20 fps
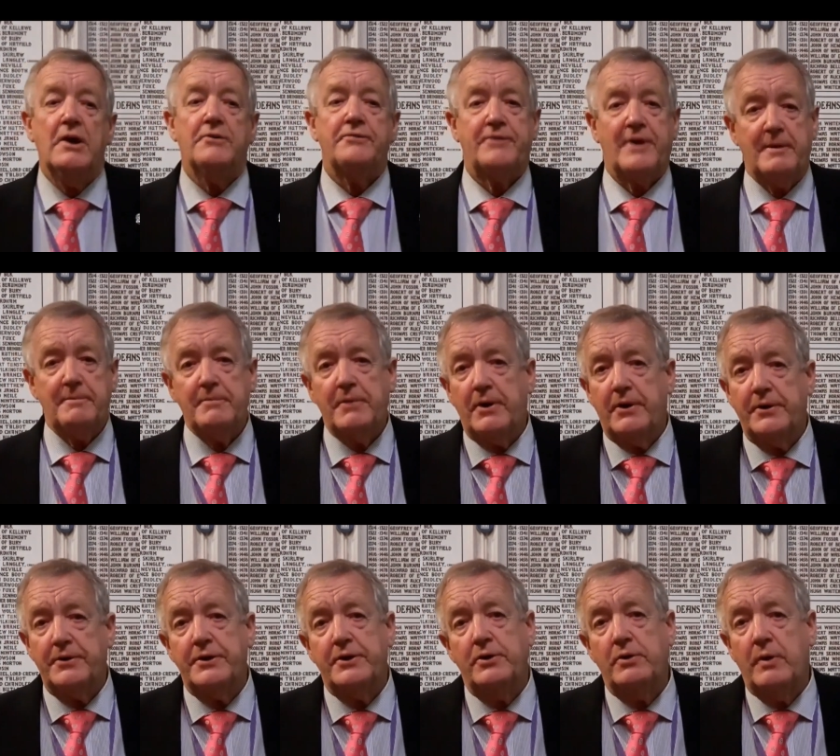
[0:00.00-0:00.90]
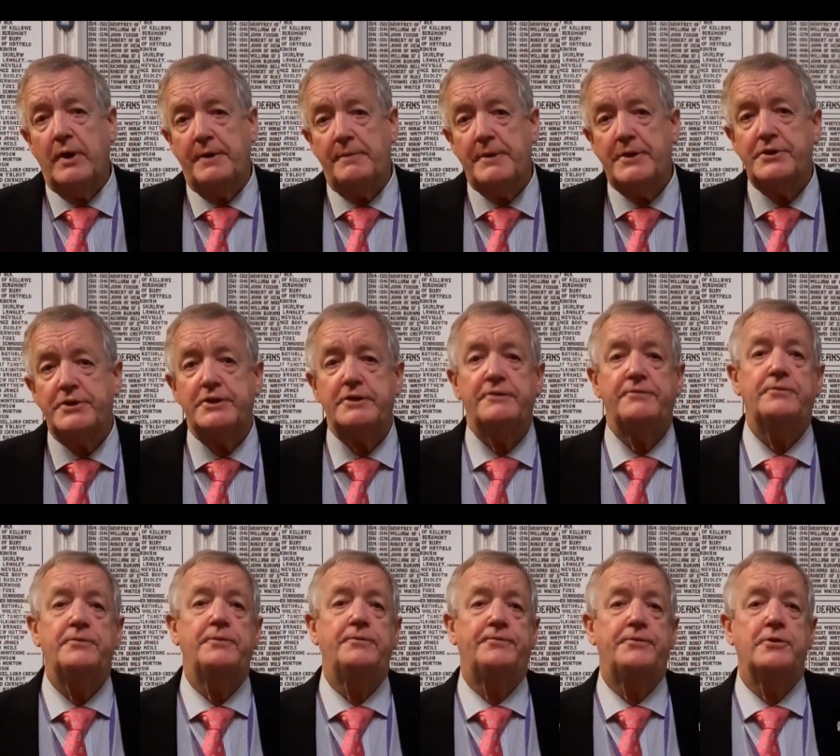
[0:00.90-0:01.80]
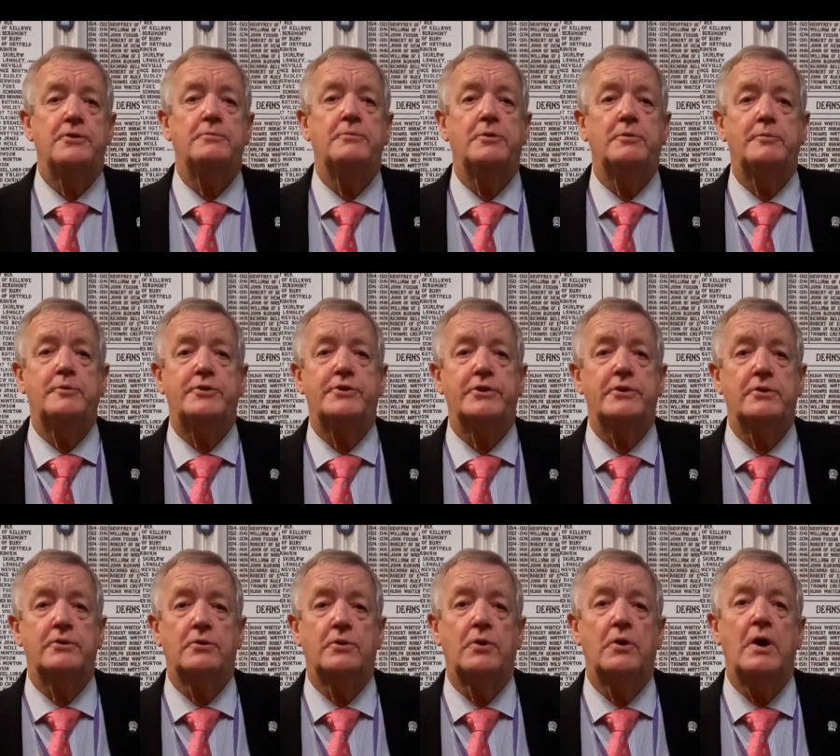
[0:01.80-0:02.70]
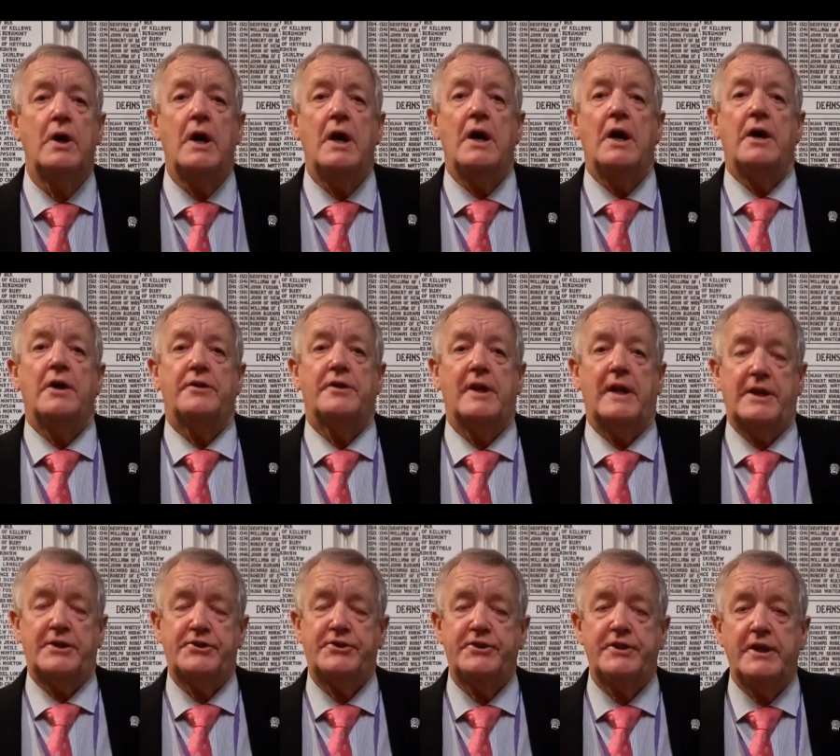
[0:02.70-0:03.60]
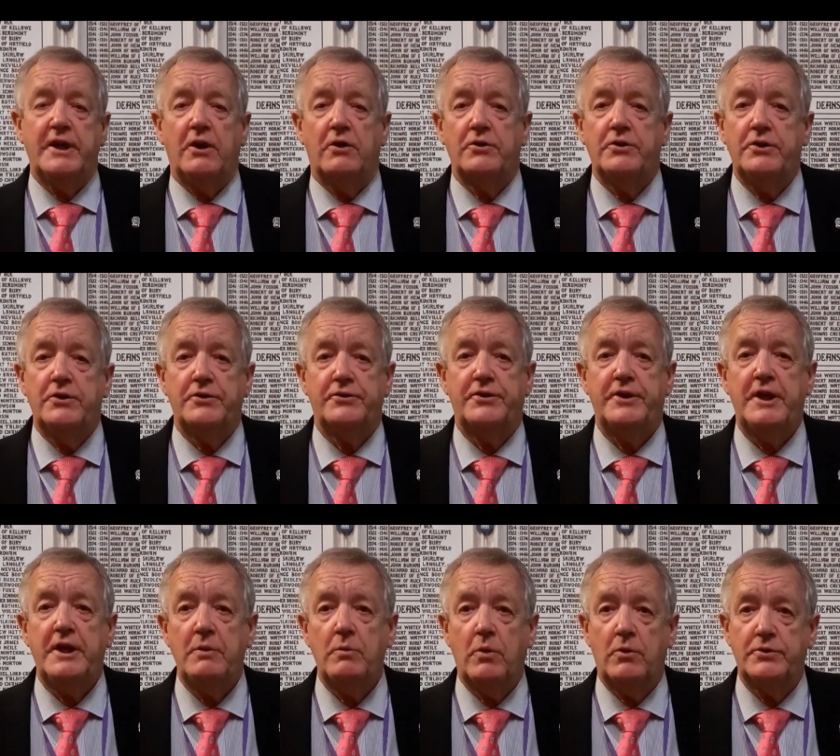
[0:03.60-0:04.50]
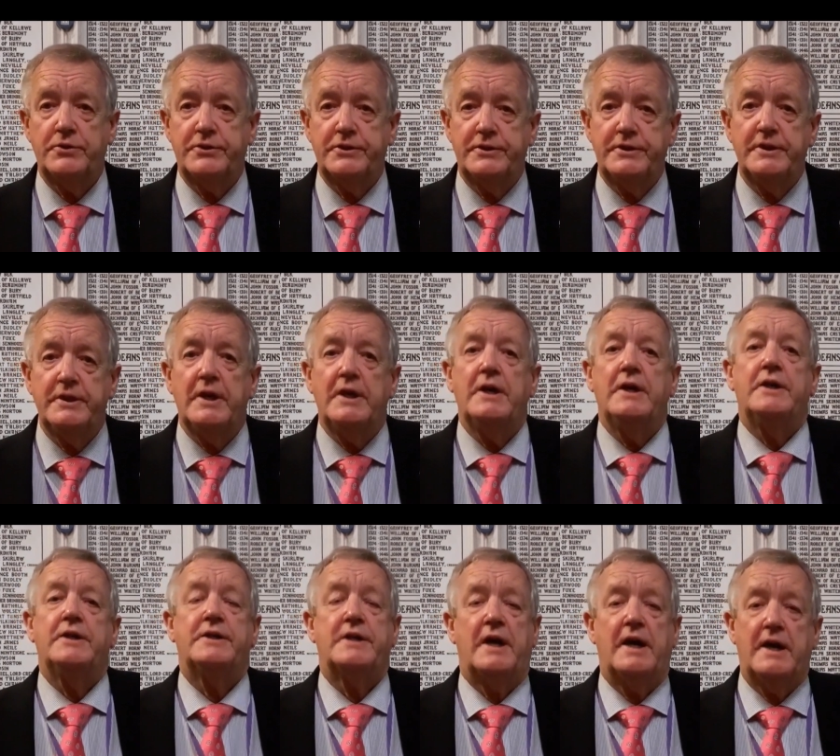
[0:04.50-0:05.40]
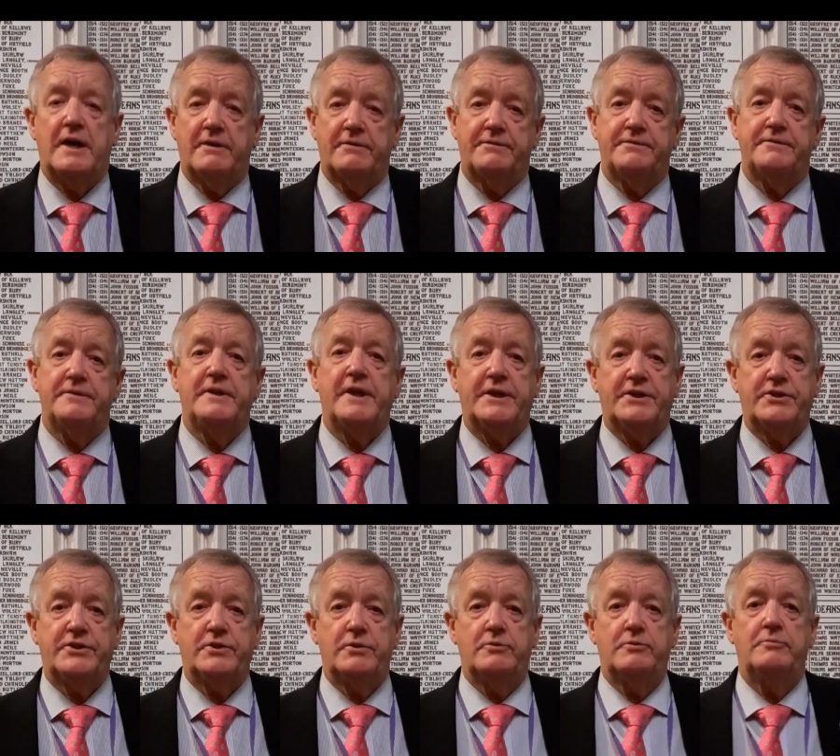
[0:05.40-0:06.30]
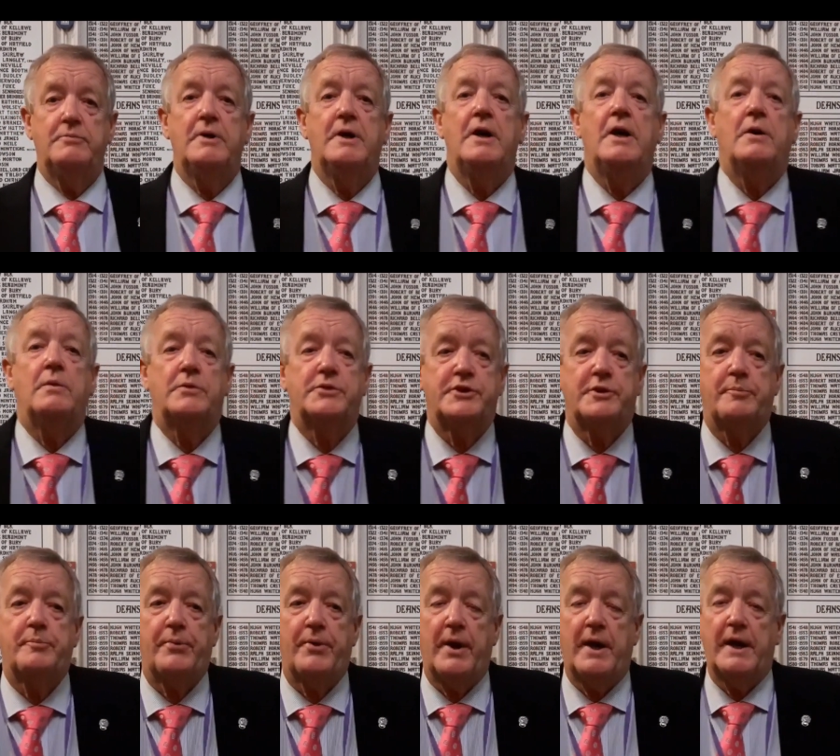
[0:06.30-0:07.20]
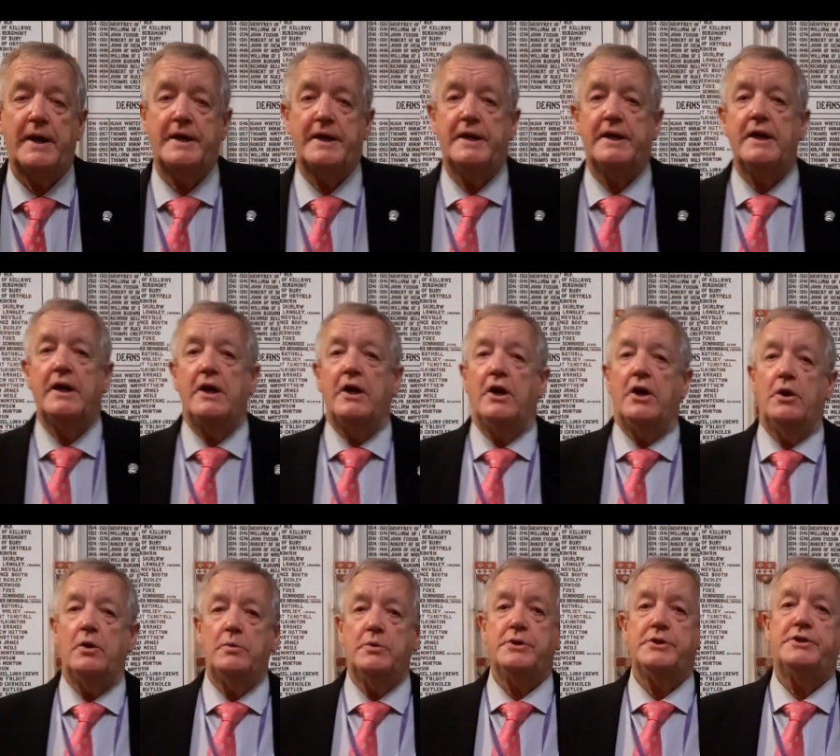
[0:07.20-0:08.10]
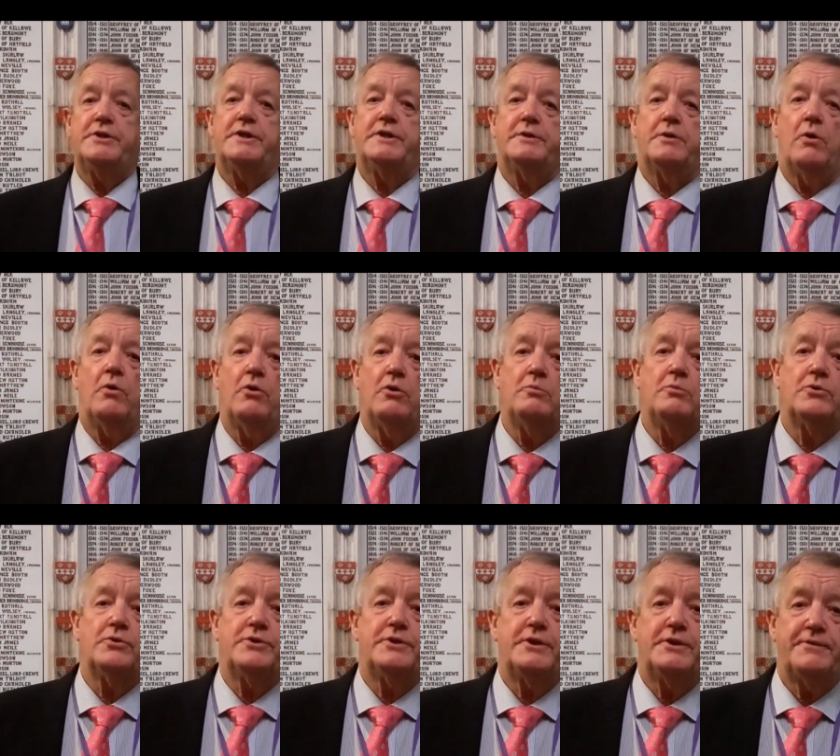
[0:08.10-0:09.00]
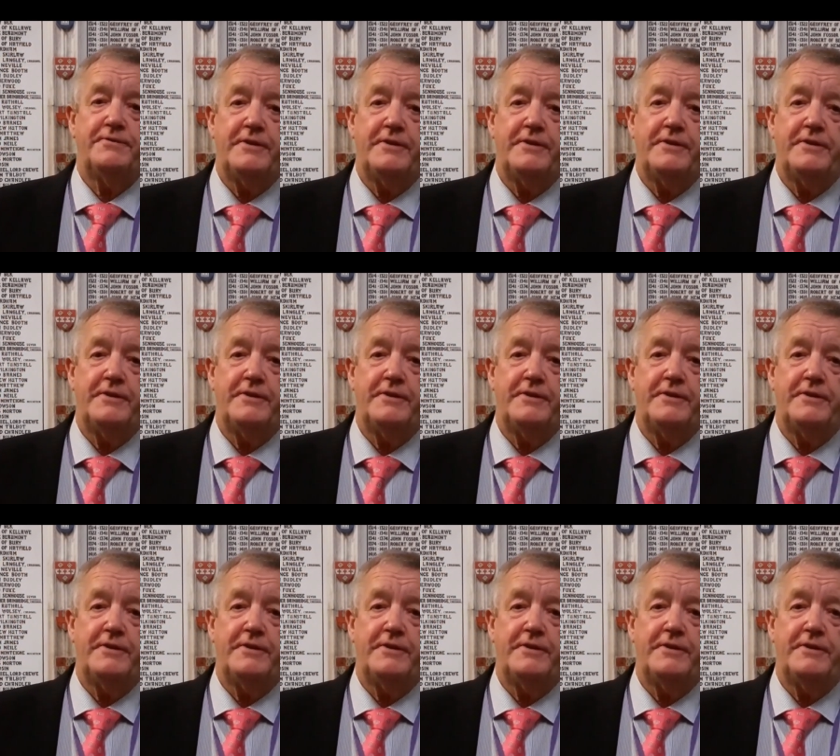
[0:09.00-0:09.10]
Flambard, who I mentioned a few moments ago, the last thing on earth he wanted to have next to him was a prior who was almost as